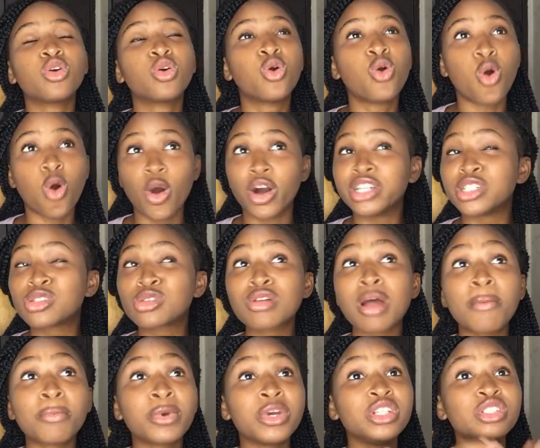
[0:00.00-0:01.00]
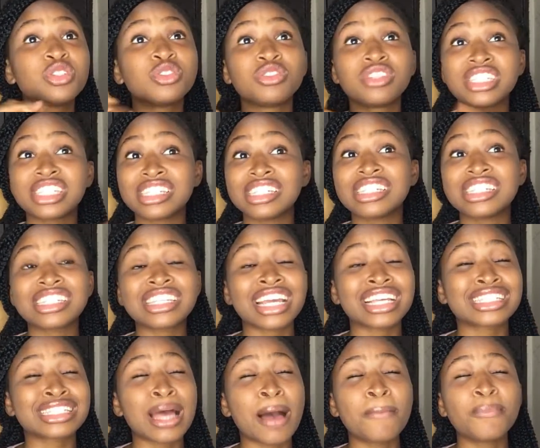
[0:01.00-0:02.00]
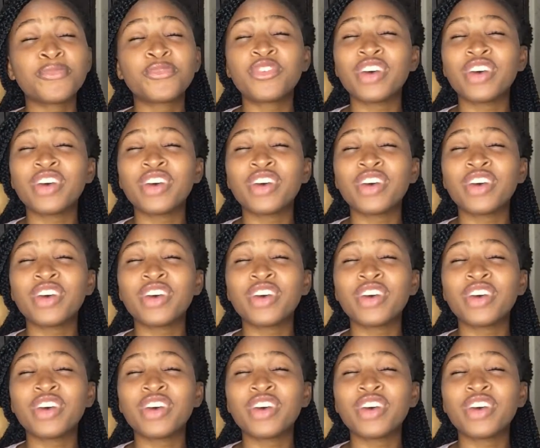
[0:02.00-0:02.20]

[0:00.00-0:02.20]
God, so I'm going to receive this exam.